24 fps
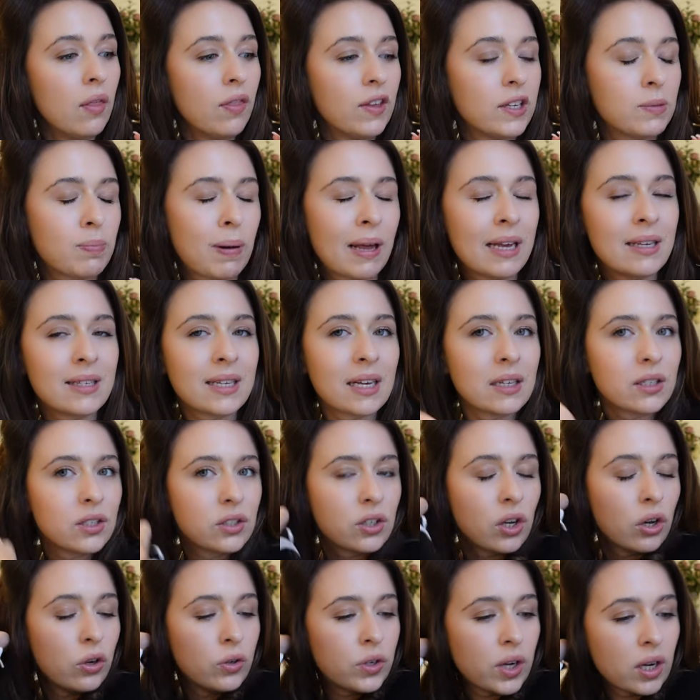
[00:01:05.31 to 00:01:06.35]
This place gets
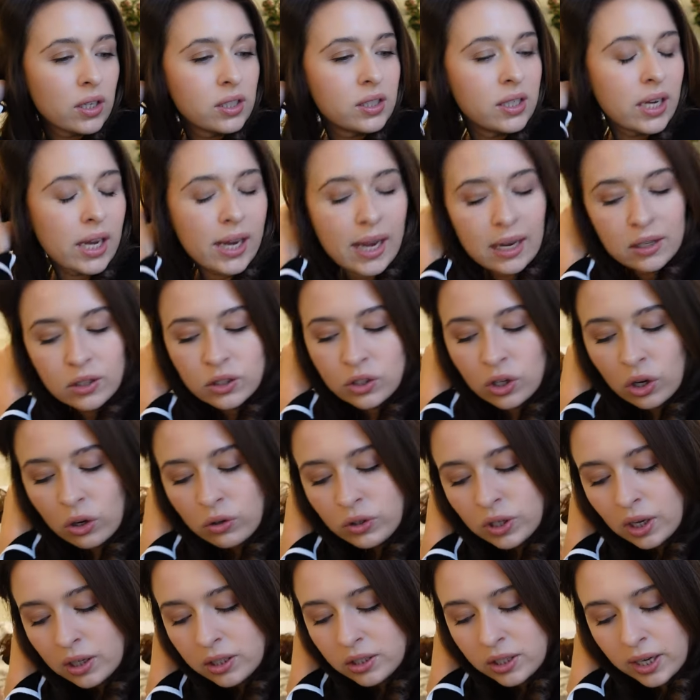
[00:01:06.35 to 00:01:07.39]
so dusty. It gets
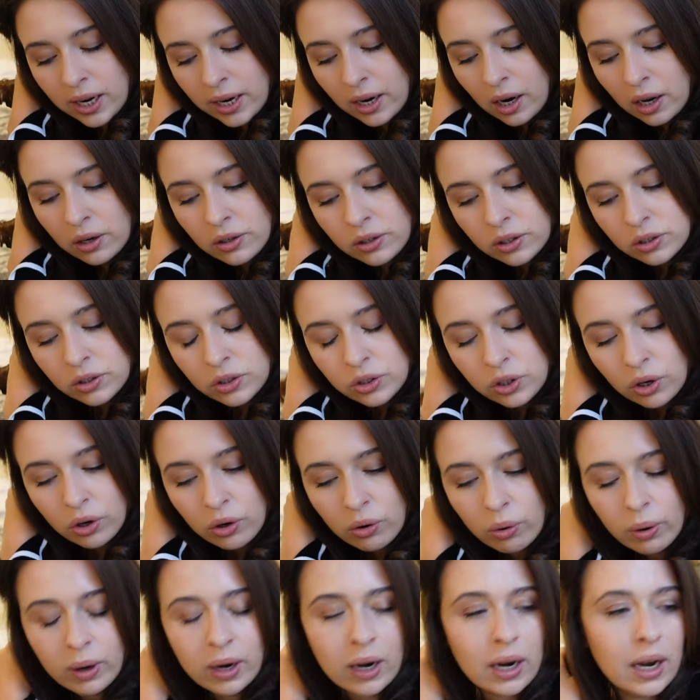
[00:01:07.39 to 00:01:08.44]
so dusty in London
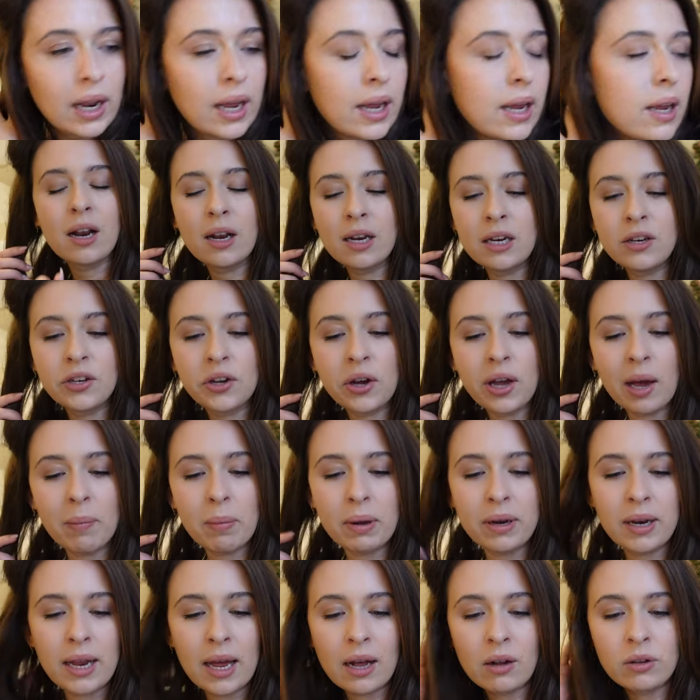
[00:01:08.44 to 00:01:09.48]
so quickly. I need to get
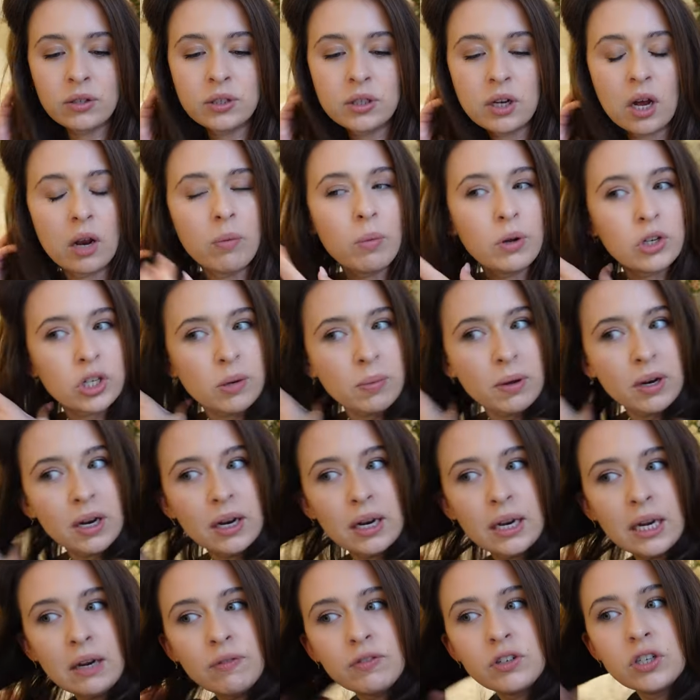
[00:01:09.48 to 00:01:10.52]
my nails done, which I'm gonna
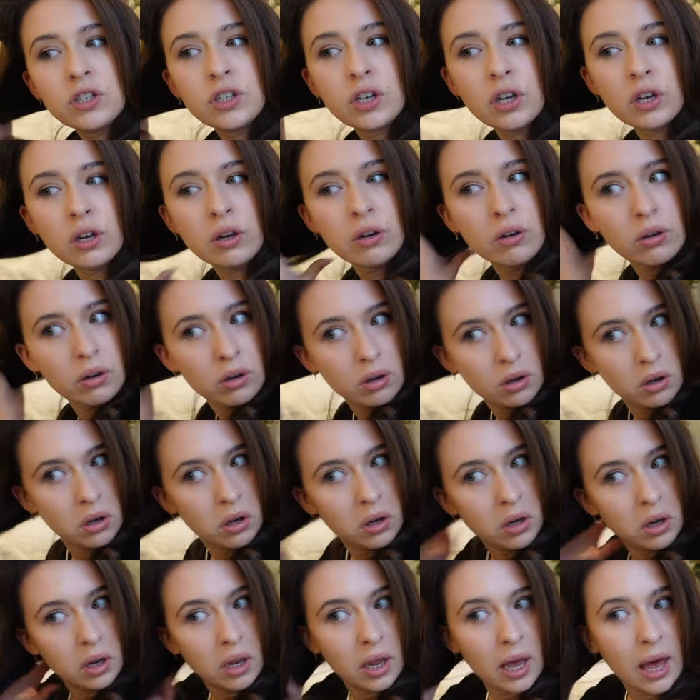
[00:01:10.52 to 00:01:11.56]
leave to do
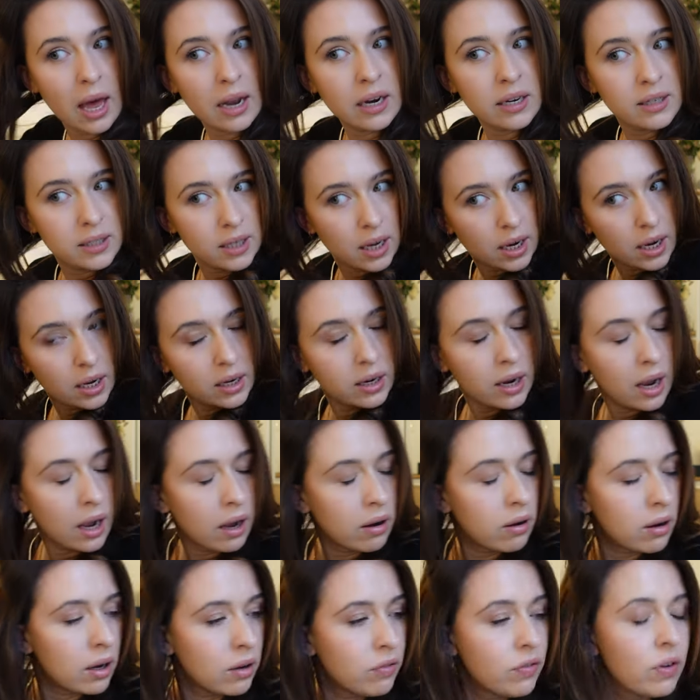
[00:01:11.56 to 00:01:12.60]
any second
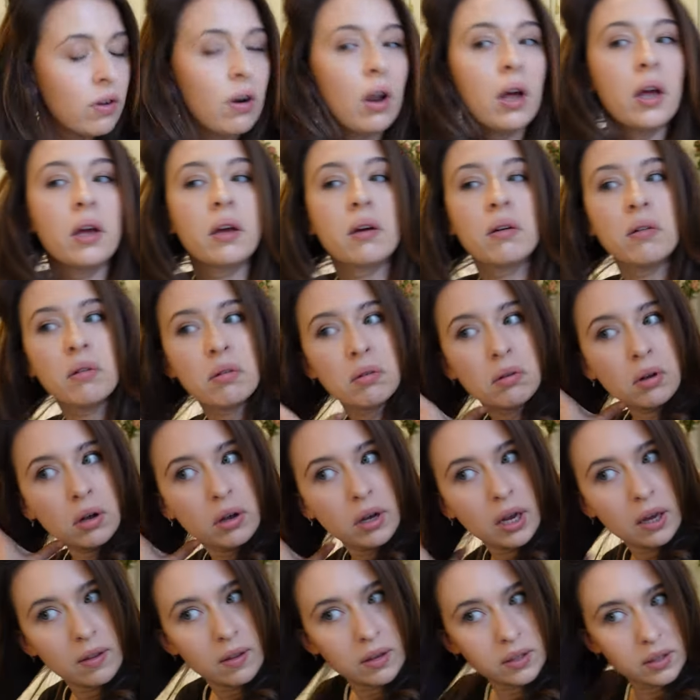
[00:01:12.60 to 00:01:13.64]
now. I feel like,
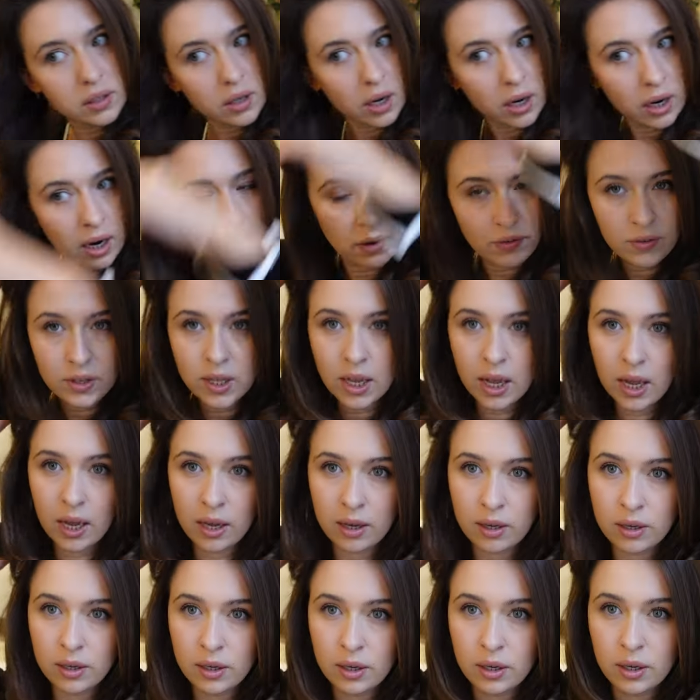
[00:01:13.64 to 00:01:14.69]
okay, there's none left
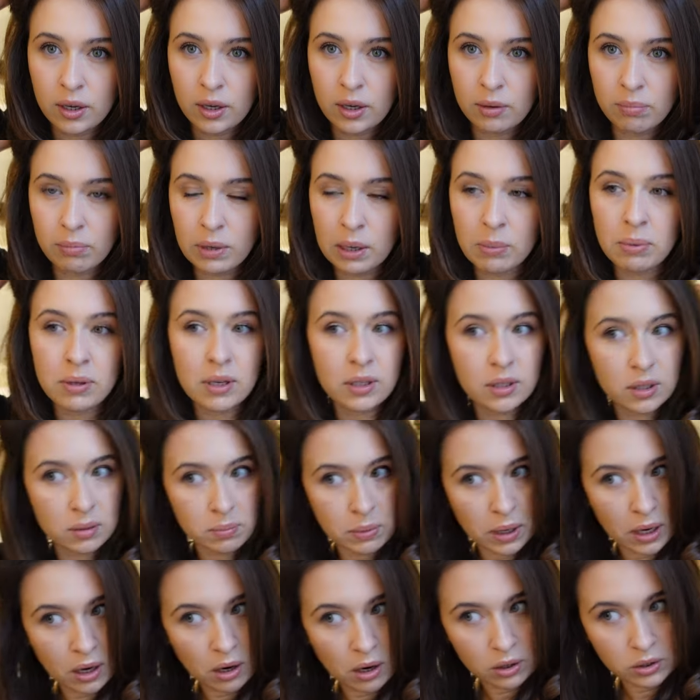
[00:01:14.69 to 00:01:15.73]
there. Maybe this is
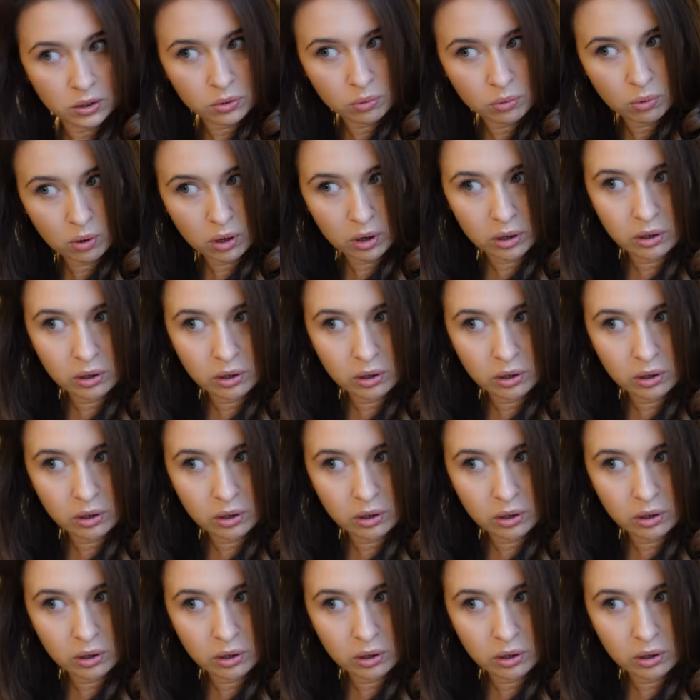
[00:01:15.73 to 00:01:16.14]
my last one.